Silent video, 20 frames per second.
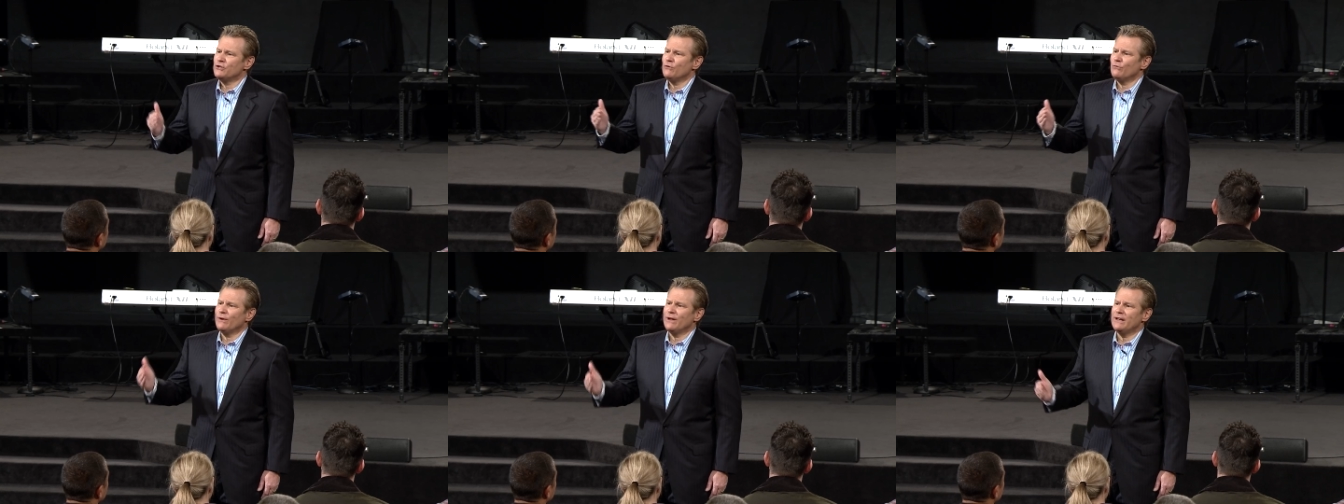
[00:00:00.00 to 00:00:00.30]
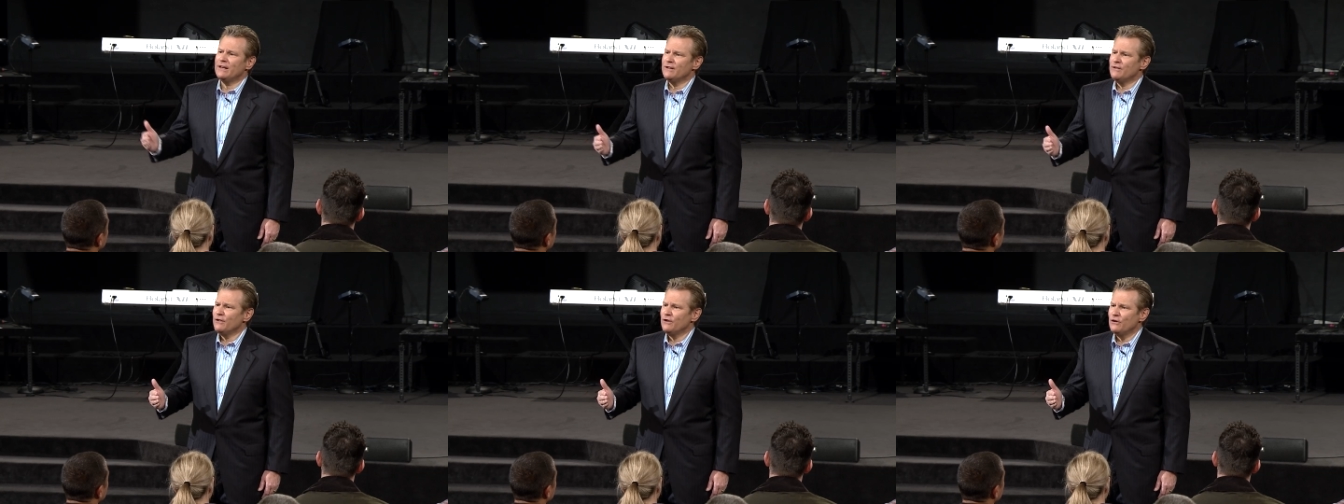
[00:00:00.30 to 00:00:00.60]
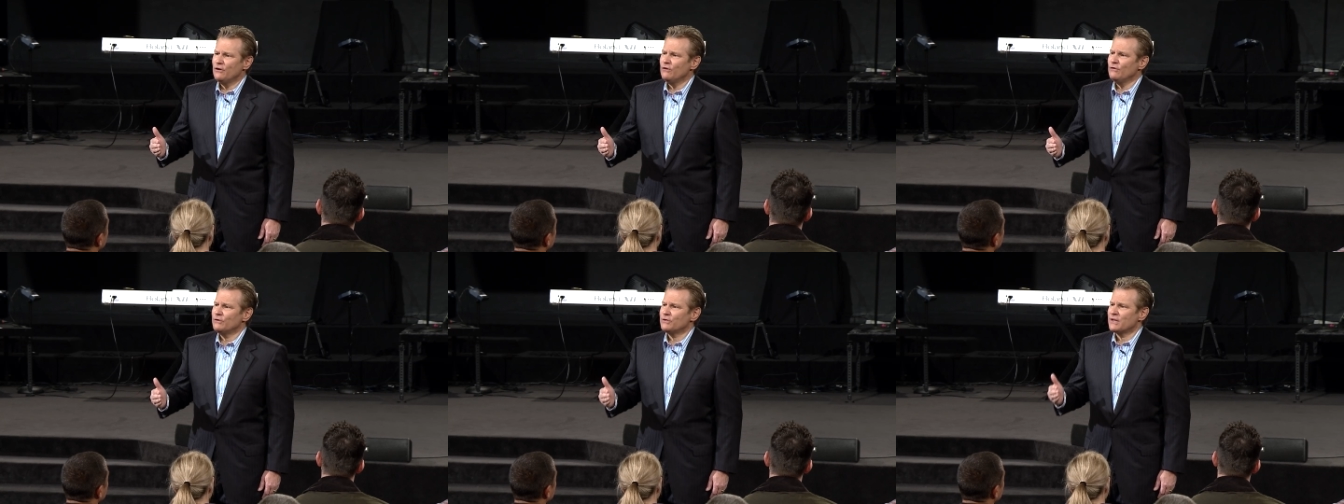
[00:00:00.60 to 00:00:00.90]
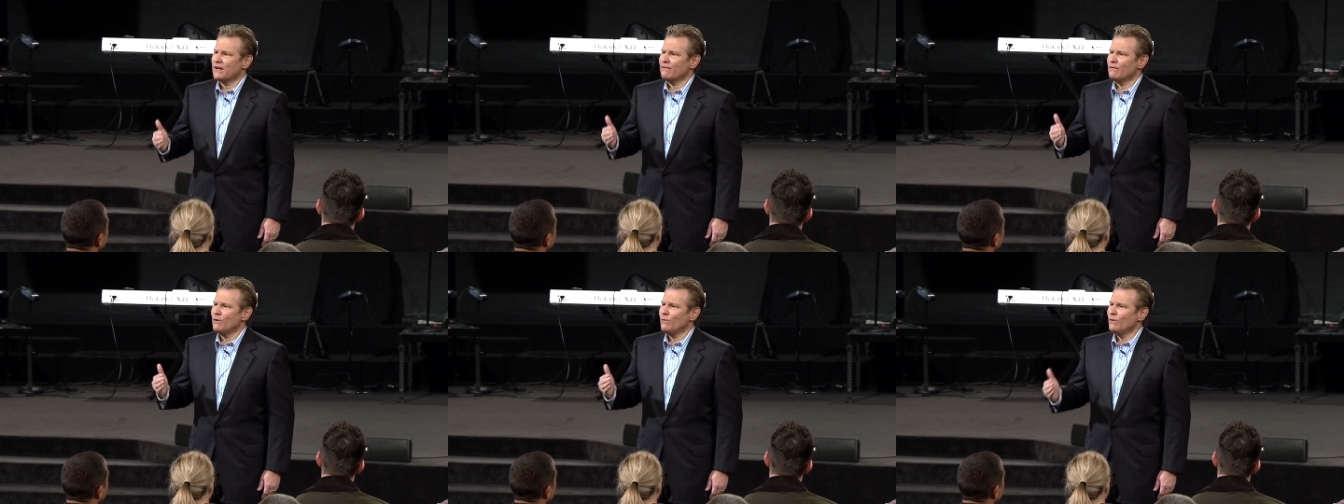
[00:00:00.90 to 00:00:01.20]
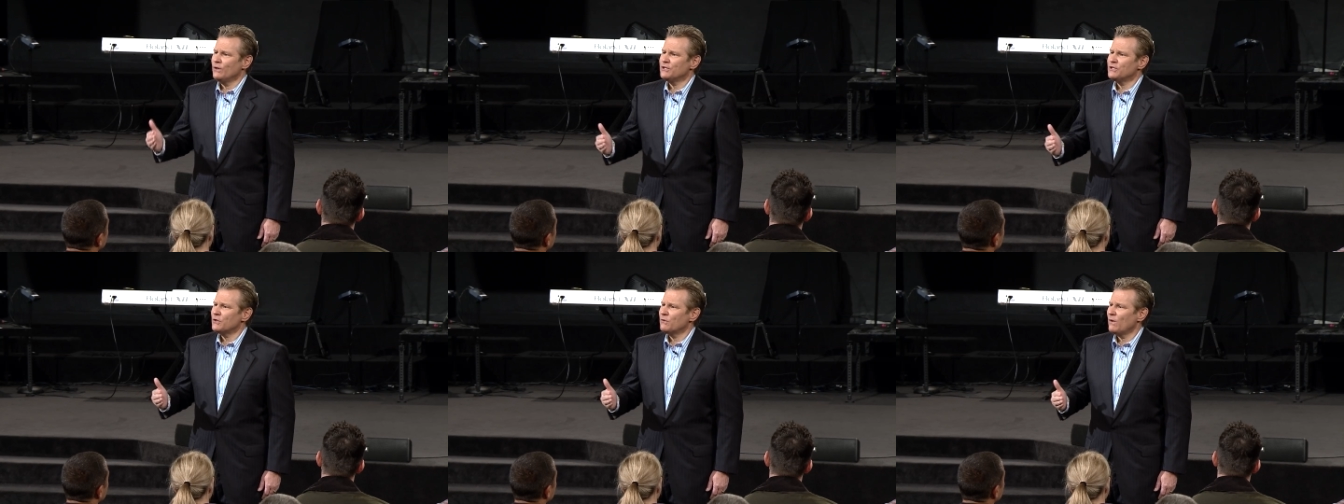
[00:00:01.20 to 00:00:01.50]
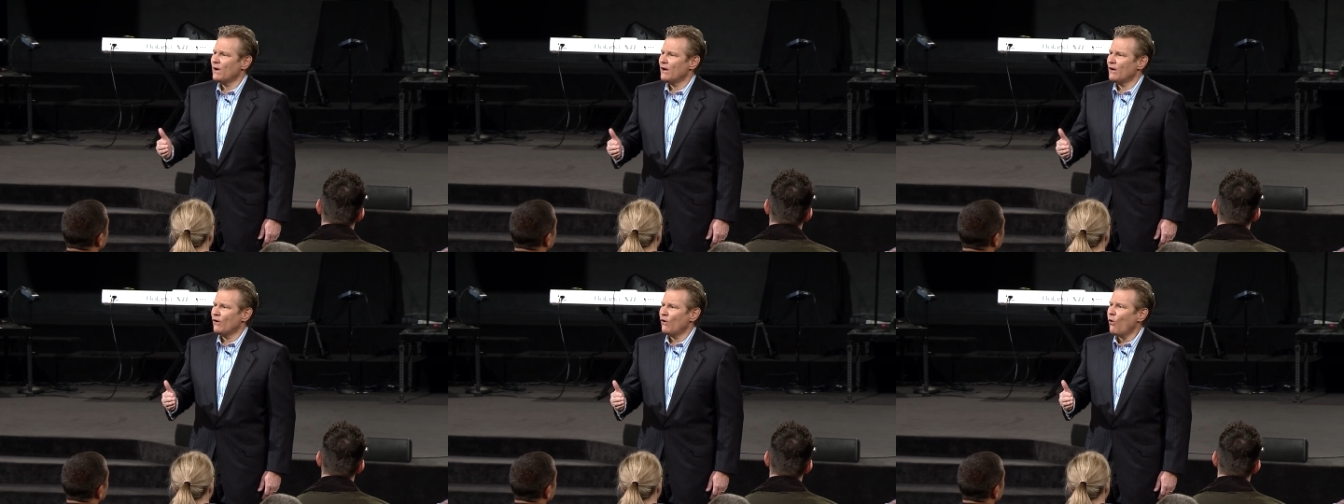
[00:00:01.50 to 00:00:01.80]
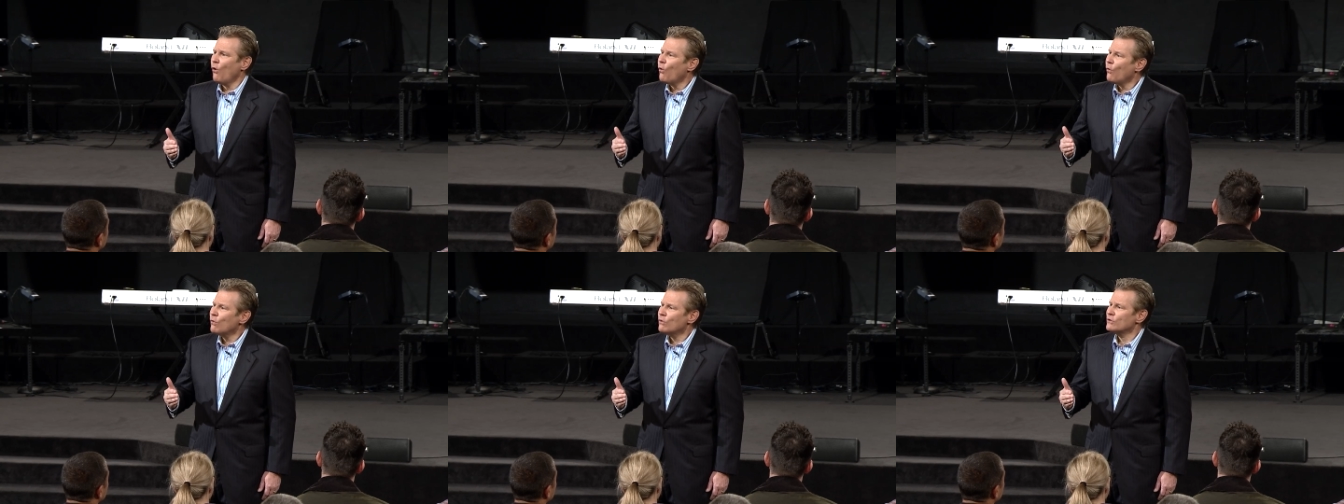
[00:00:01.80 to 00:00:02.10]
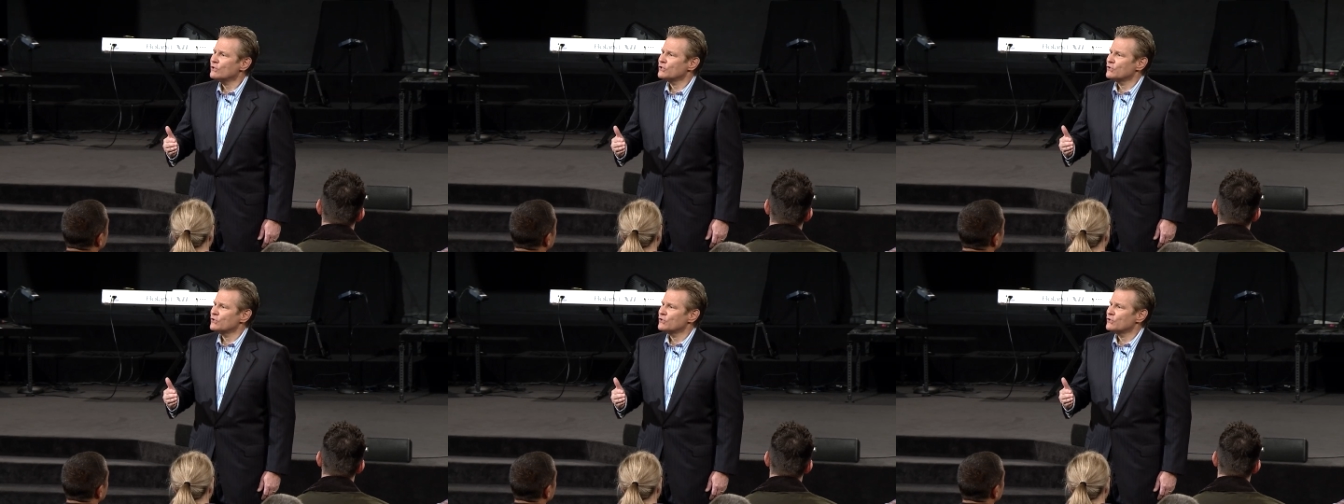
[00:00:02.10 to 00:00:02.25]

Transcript: you read in the news every once in a while a horror